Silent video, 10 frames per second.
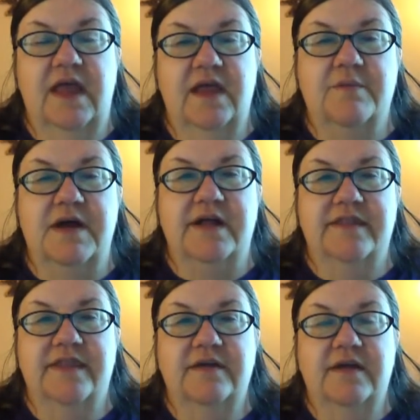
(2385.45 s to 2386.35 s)
in a
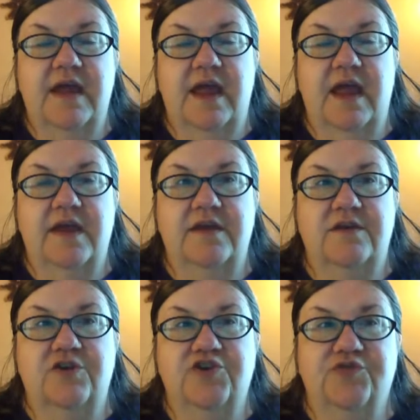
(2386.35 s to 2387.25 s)
month
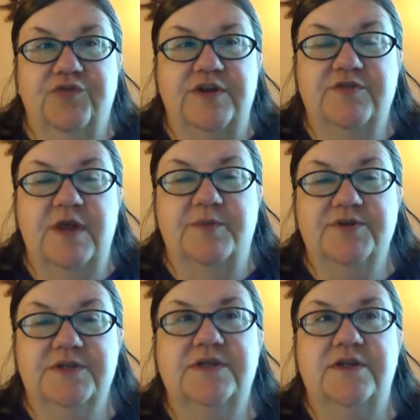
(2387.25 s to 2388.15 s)
and you're just friends with that
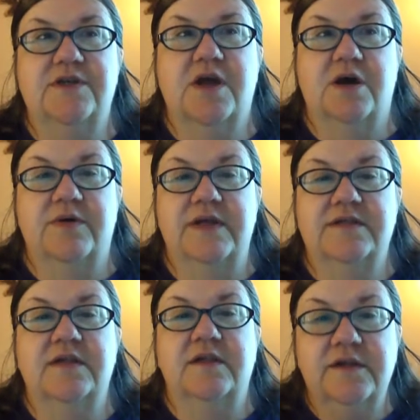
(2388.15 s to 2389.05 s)
person? No. It's
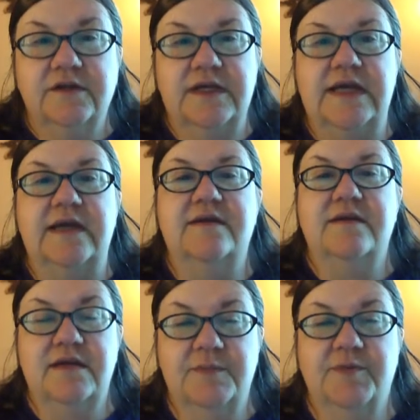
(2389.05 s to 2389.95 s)
clearly
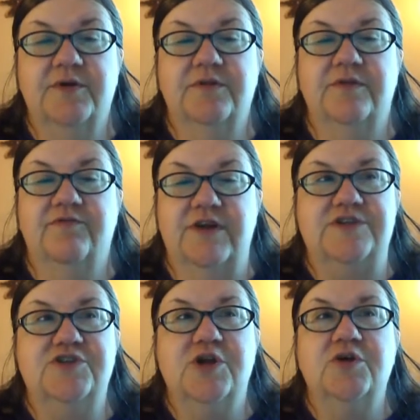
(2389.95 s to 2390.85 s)
deeper than
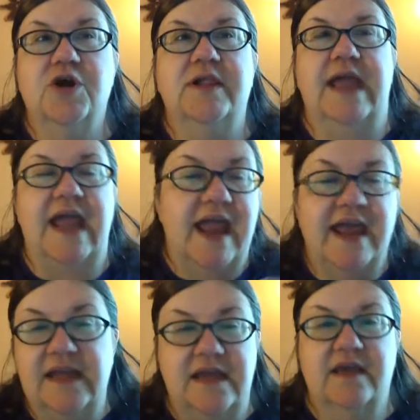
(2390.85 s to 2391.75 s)
friends. You don't call
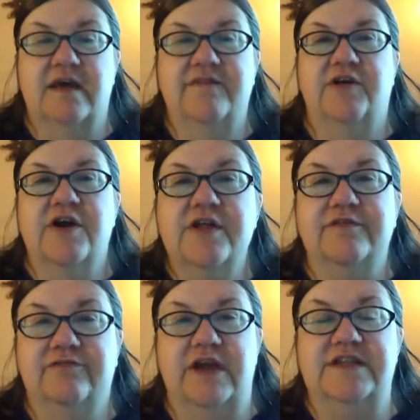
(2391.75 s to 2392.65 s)
any of your
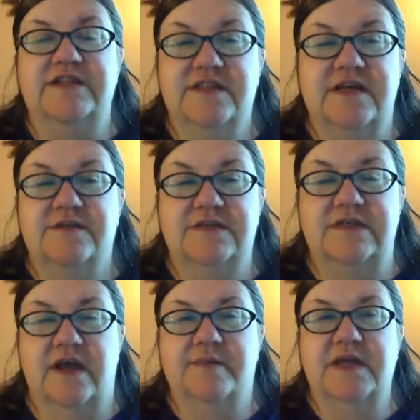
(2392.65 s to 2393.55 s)
other friends 1,000
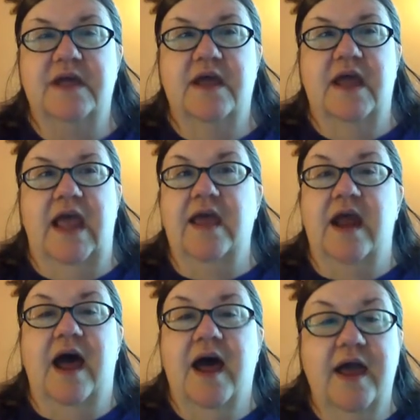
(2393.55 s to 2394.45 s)
times.
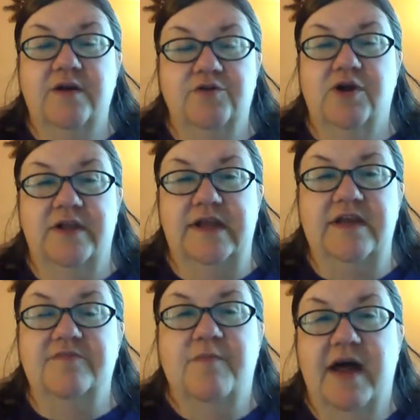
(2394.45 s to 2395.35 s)
And I don't call any
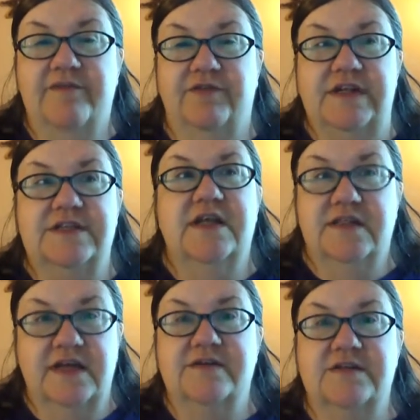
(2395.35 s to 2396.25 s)
of my friends
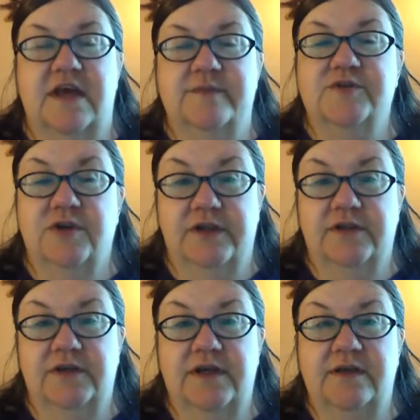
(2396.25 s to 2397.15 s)
1,000 times. So
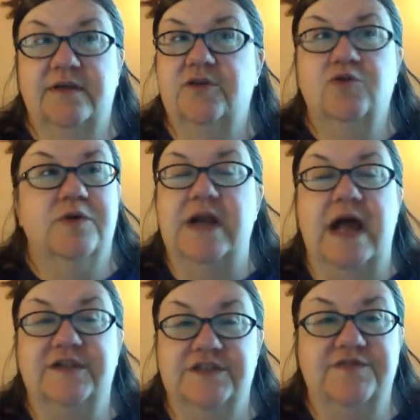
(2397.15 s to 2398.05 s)
clearly, you are
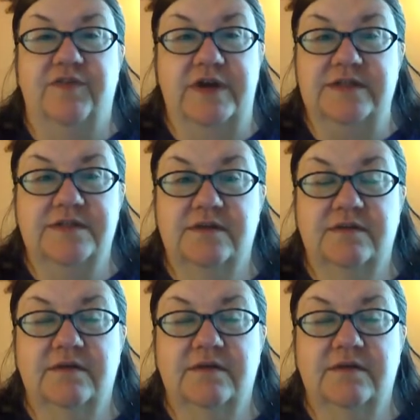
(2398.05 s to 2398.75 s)
not just friends.